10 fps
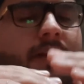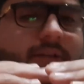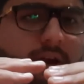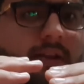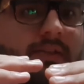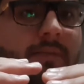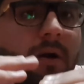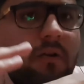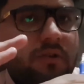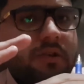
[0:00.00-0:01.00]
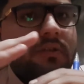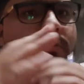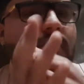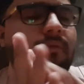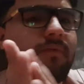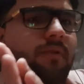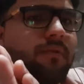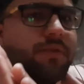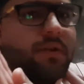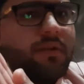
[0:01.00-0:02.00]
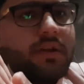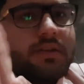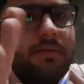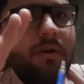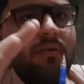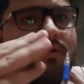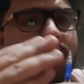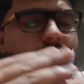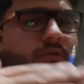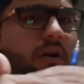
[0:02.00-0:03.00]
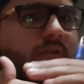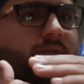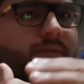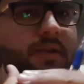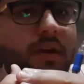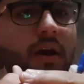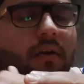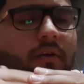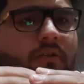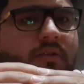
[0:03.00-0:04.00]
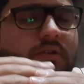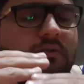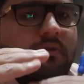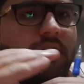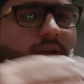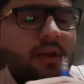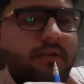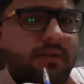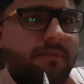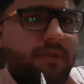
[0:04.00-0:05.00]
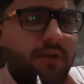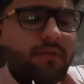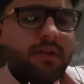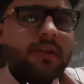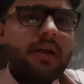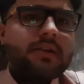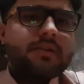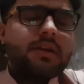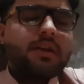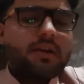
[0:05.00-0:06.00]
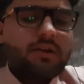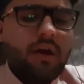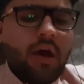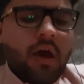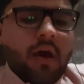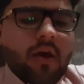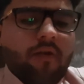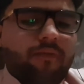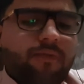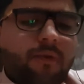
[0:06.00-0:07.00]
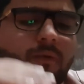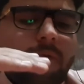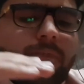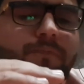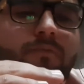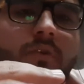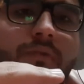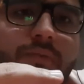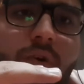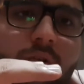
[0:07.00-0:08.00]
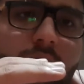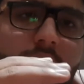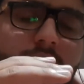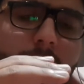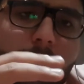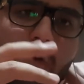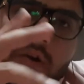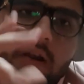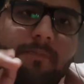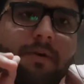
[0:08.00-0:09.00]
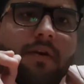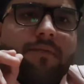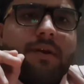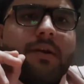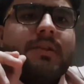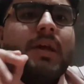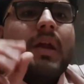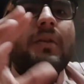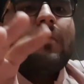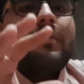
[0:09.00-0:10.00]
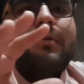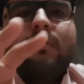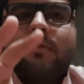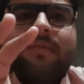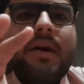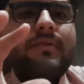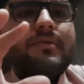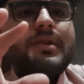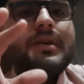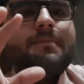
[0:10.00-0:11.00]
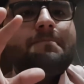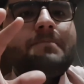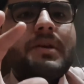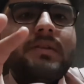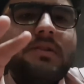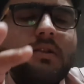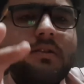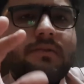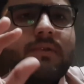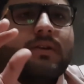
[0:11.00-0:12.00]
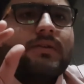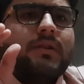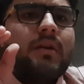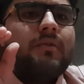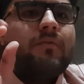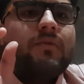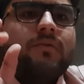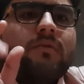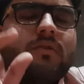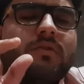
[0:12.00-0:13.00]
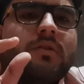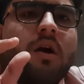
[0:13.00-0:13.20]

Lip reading: in realism, according to the view of the realism, according to the realism theory, that said that if you move forward the moral behavior, then you will not find to the peace in this world. Then you will not